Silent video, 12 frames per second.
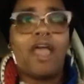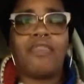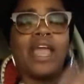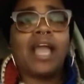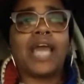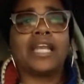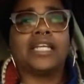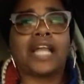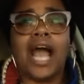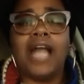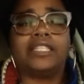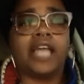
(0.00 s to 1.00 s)
they got a
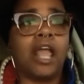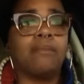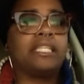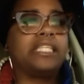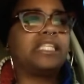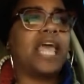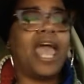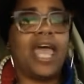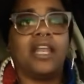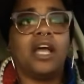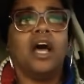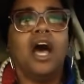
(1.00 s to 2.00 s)
goddamn set
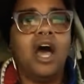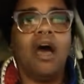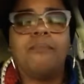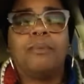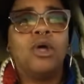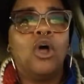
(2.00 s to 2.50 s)
up